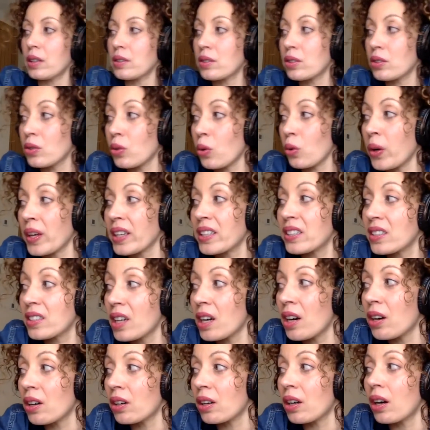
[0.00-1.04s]
quick
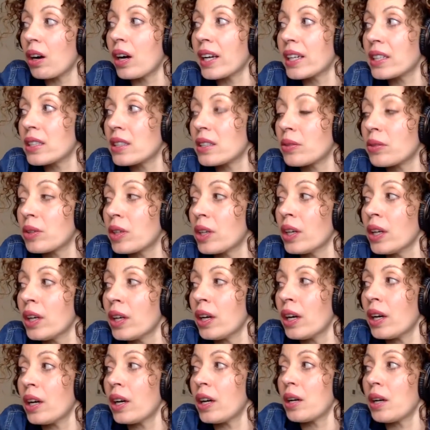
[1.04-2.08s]
start guide.
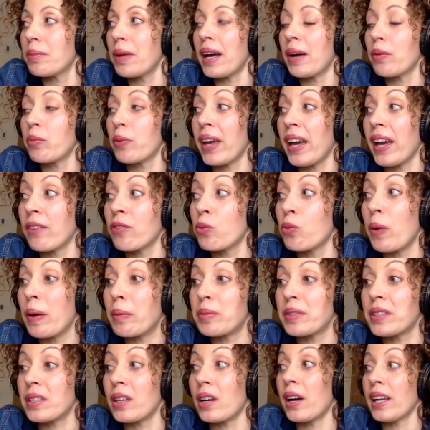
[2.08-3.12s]
And we have a
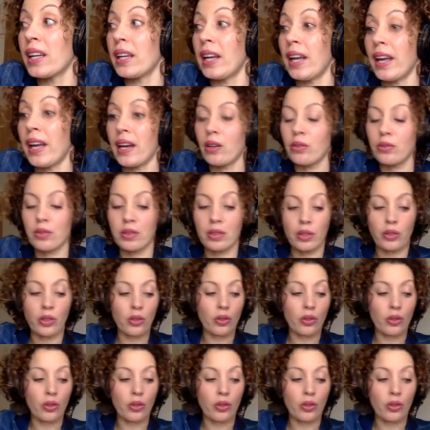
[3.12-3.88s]
website now, so you